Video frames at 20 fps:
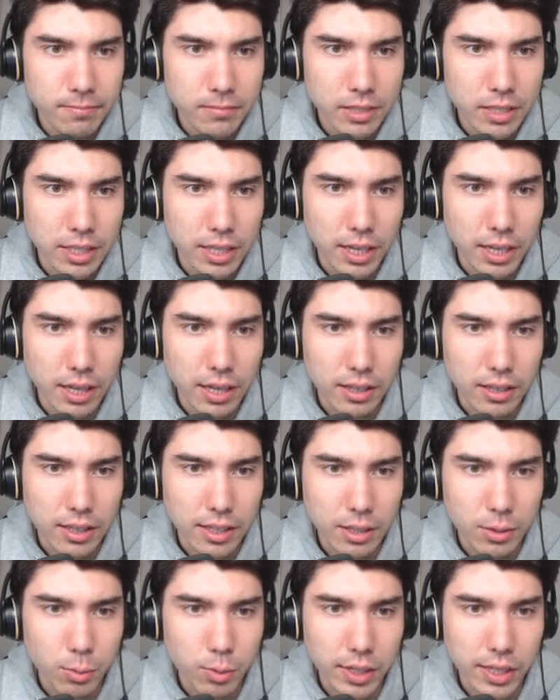Yeah, I
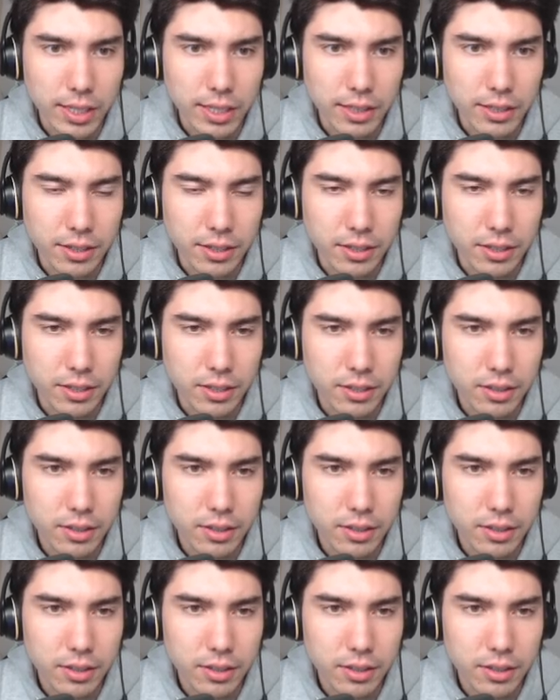like white here.